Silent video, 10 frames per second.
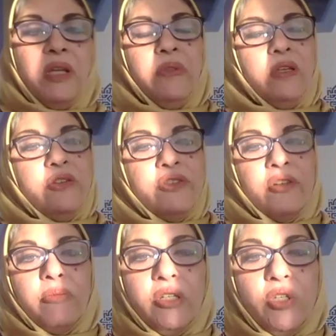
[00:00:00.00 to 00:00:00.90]
Thank you
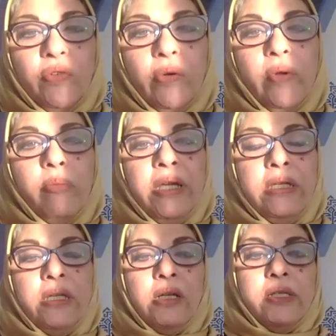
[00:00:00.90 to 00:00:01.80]
so much for
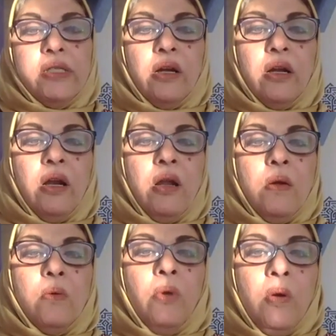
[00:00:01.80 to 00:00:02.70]
reminding us our
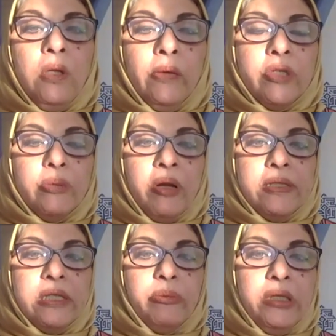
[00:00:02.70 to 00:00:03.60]
role and
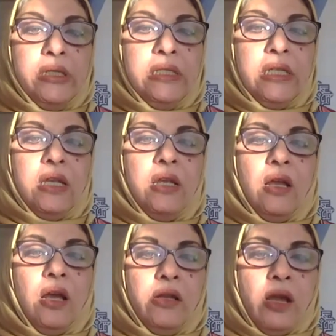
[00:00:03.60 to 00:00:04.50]
responsibility,
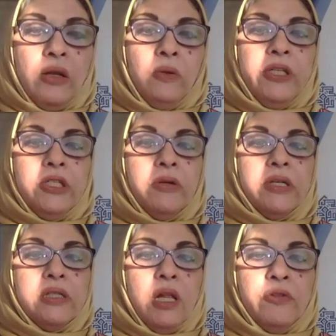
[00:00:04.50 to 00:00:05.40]
not only to
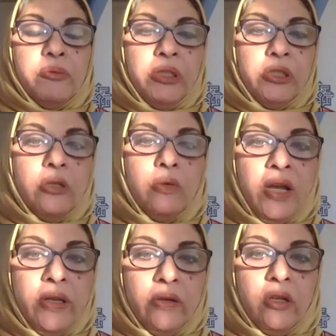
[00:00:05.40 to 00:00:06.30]
ourselves, but to the
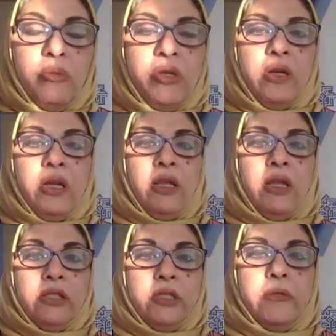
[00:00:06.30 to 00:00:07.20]
wider community
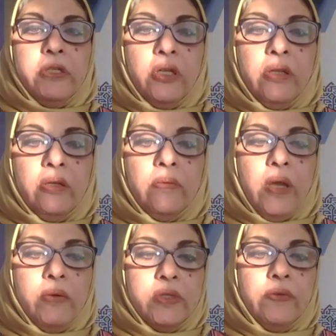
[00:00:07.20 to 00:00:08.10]
and to each other.
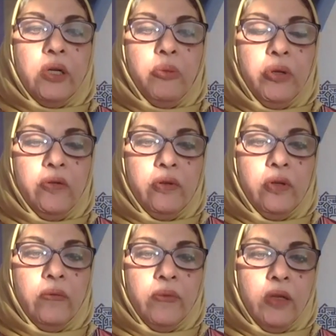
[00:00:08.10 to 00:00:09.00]
That was very
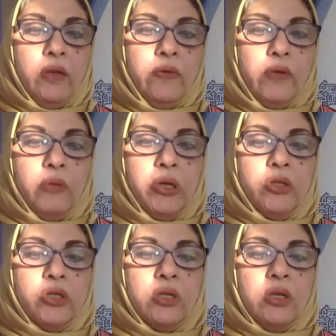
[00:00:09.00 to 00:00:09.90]
beautiful. Thank you very
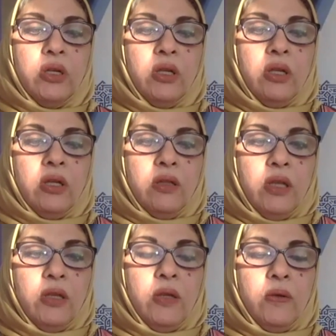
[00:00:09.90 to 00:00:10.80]
much.
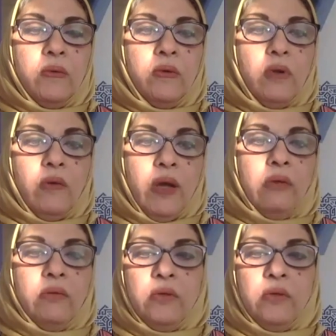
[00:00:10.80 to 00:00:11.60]
Thank you. Wow.